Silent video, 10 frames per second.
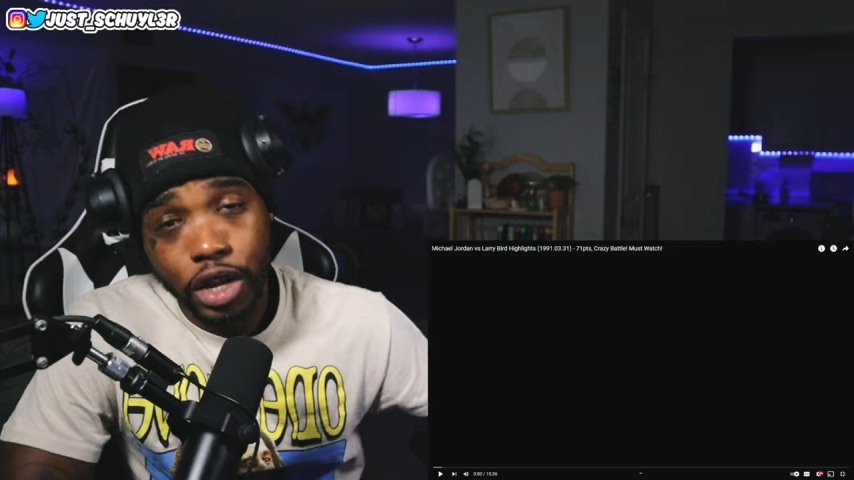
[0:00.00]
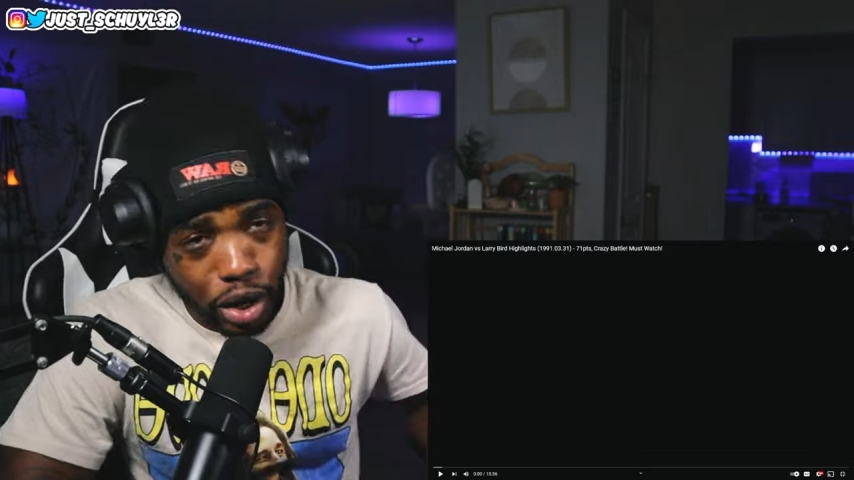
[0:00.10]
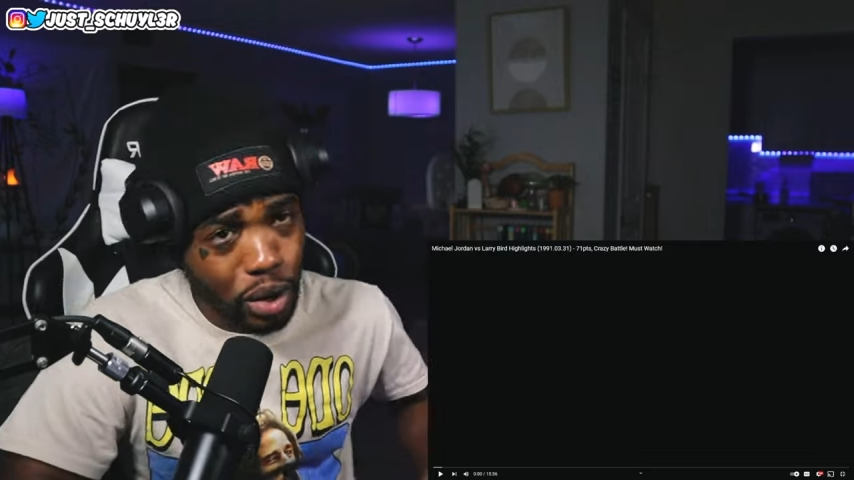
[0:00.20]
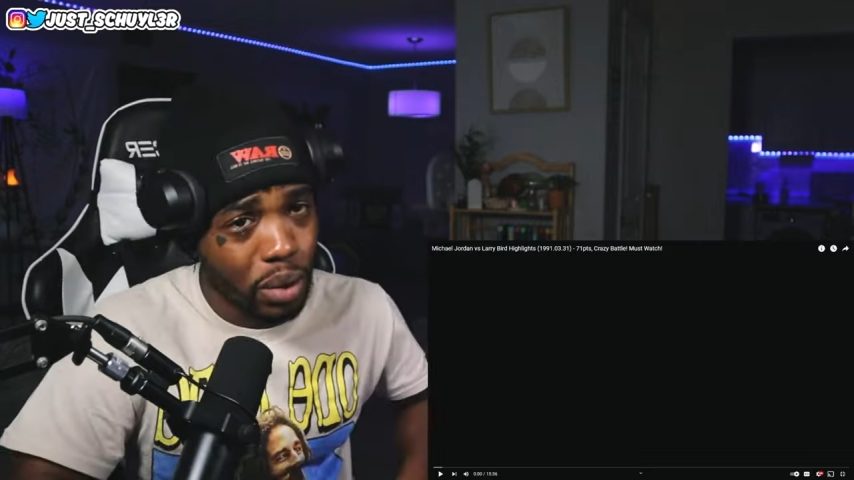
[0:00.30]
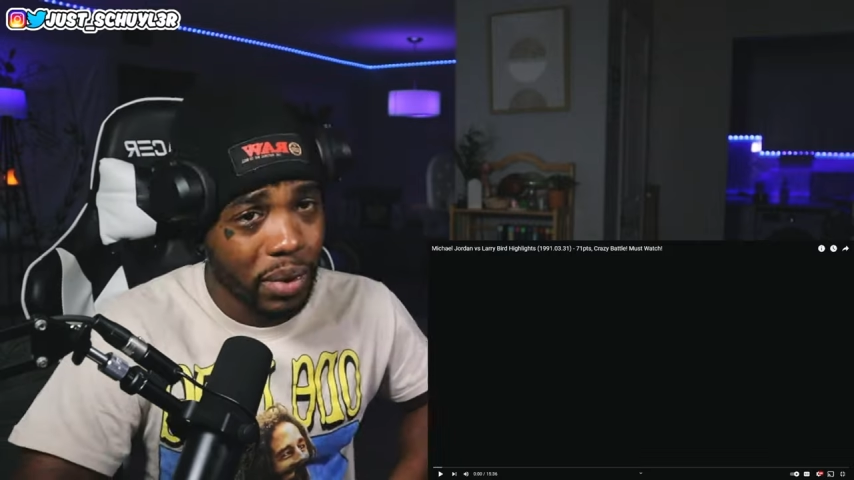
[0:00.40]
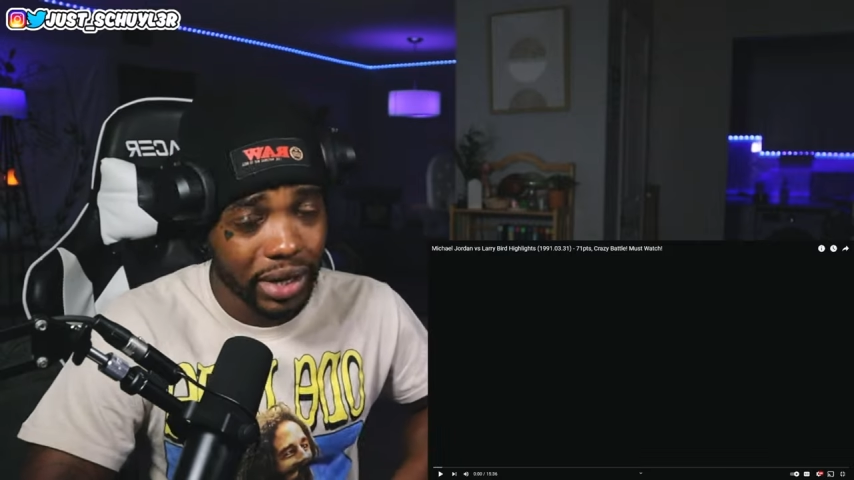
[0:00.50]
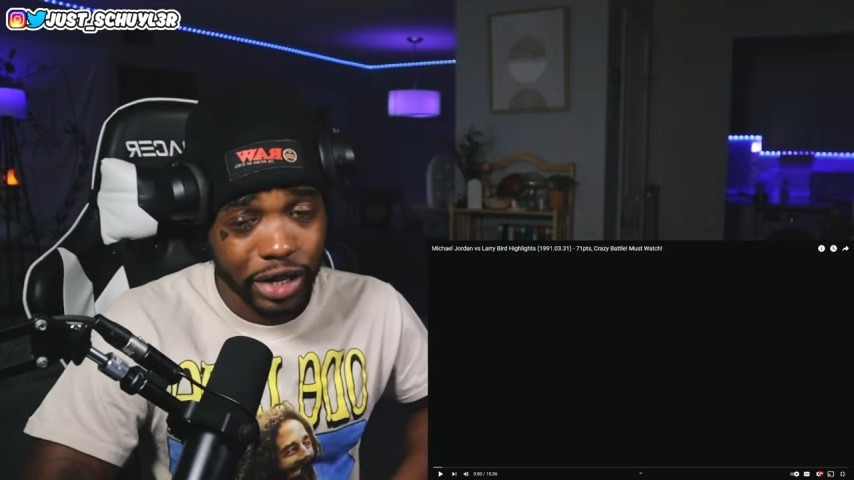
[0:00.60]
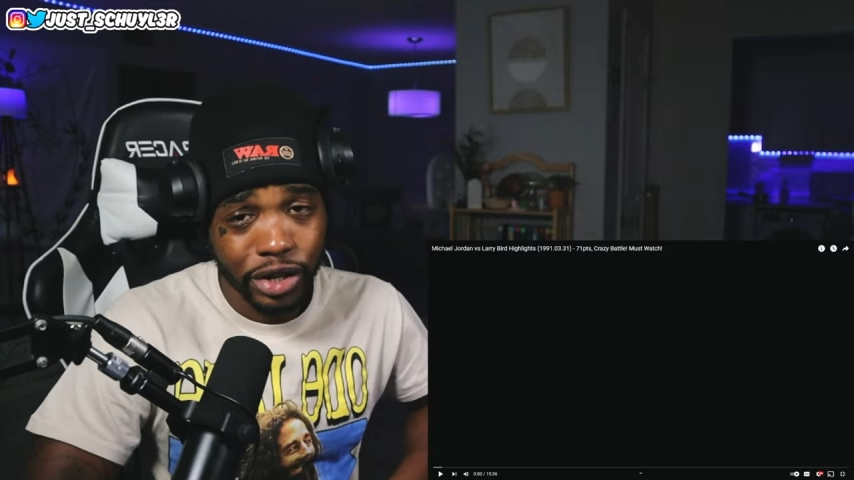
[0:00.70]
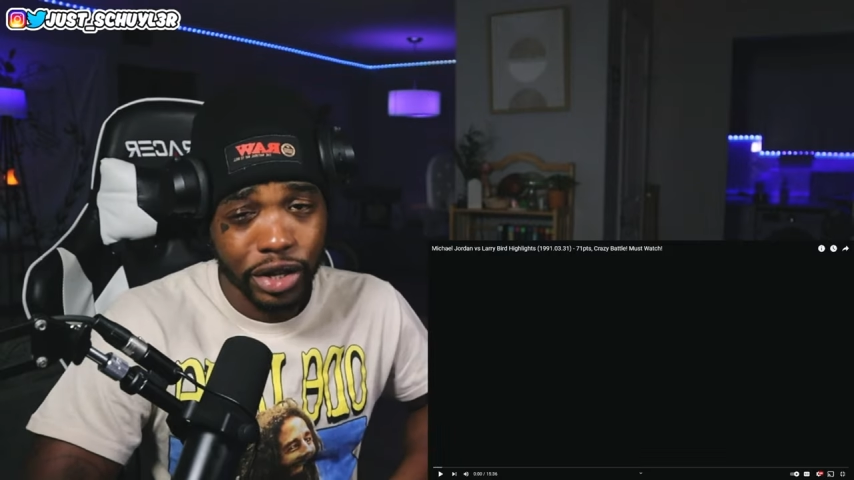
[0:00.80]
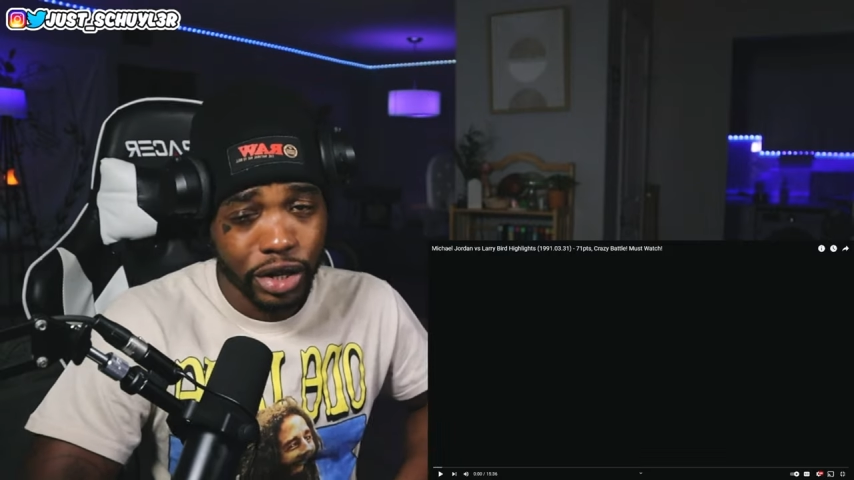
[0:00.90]
Yo, what's
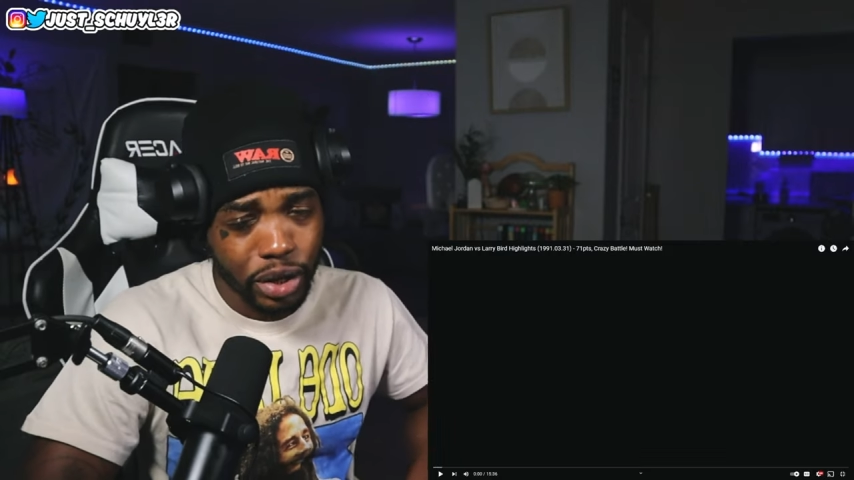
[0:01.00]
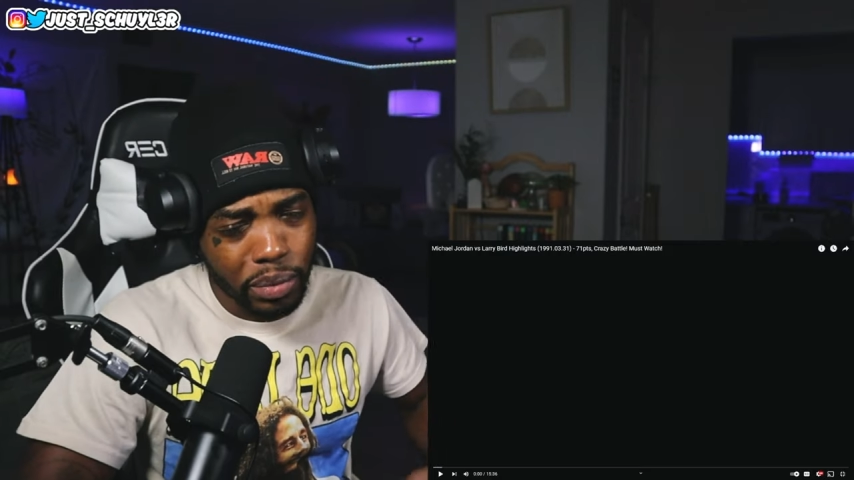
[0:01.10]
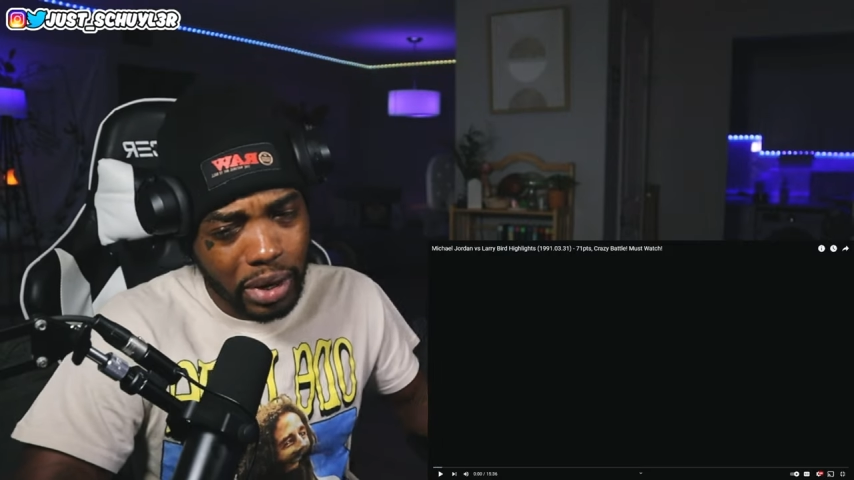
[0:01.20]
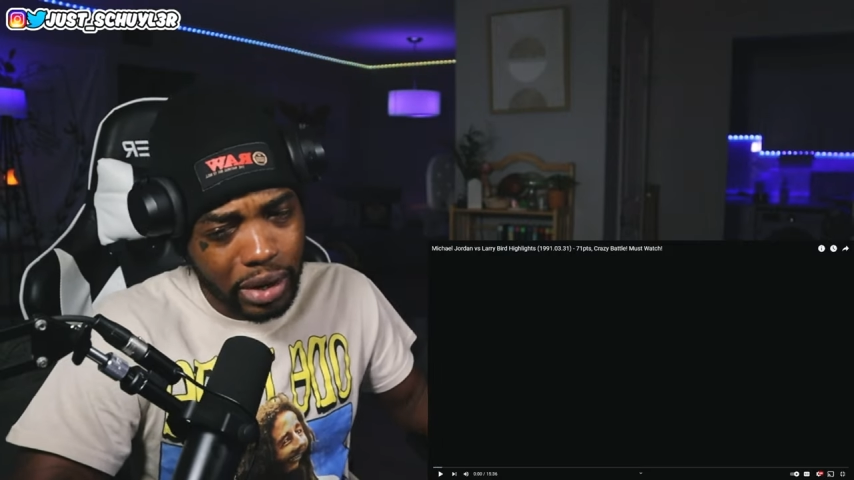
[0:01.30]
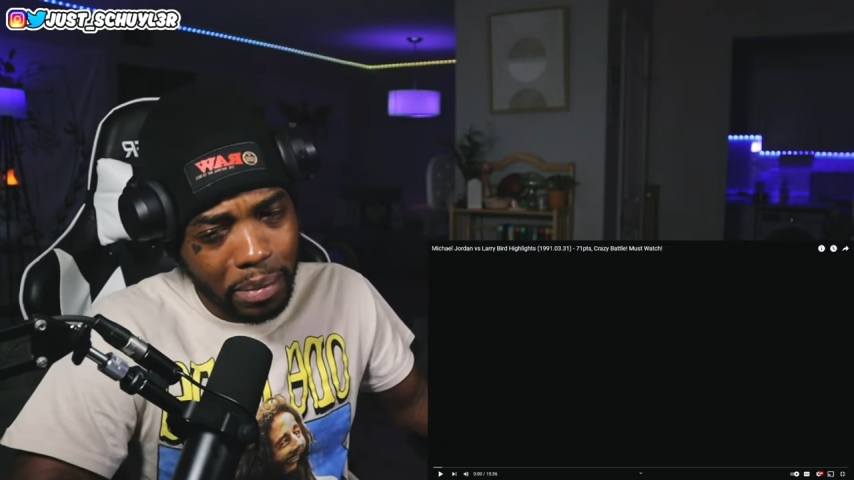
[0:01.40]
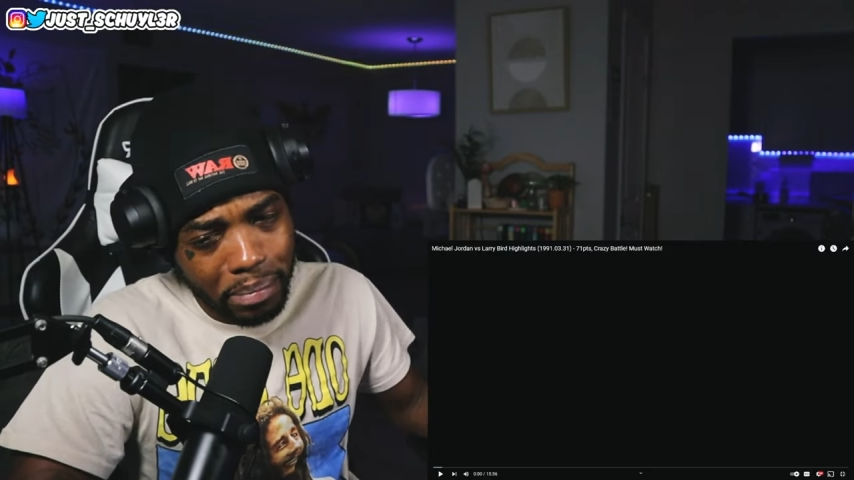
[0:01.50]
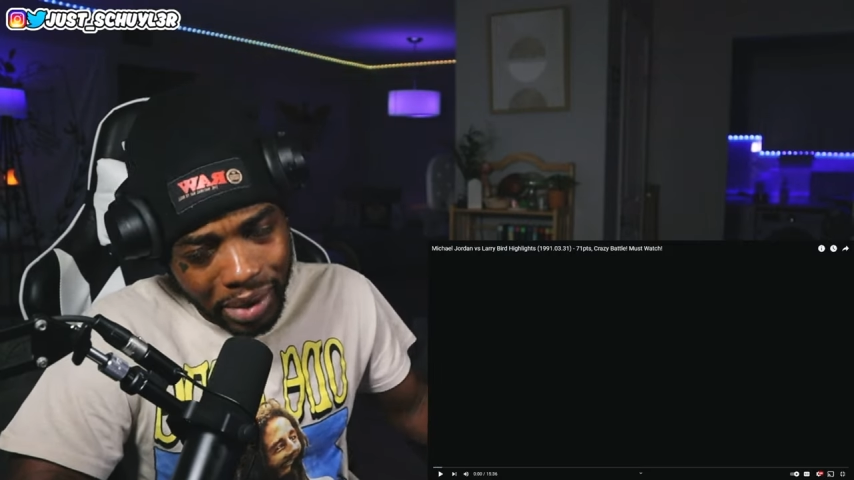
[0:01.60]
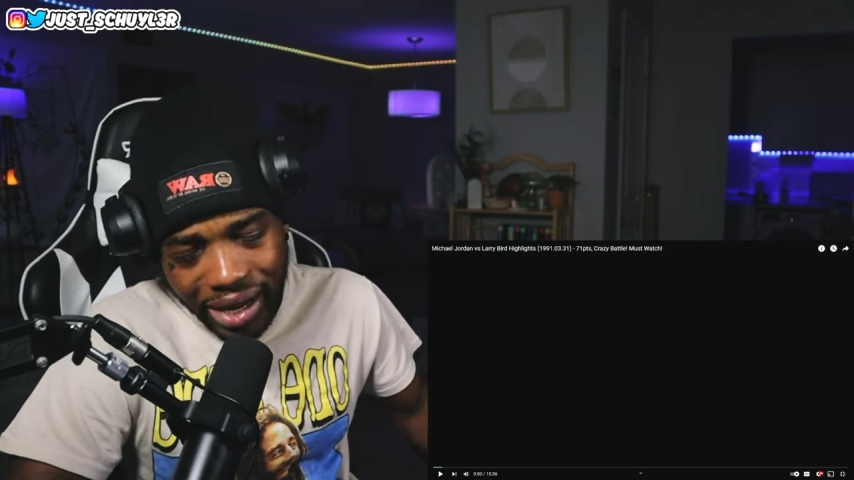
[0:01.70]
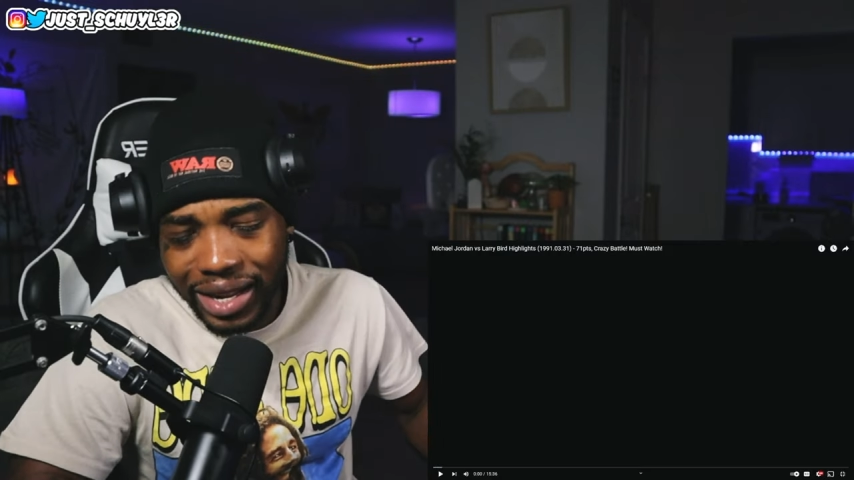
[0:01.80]
good, YouTube? Welcome back.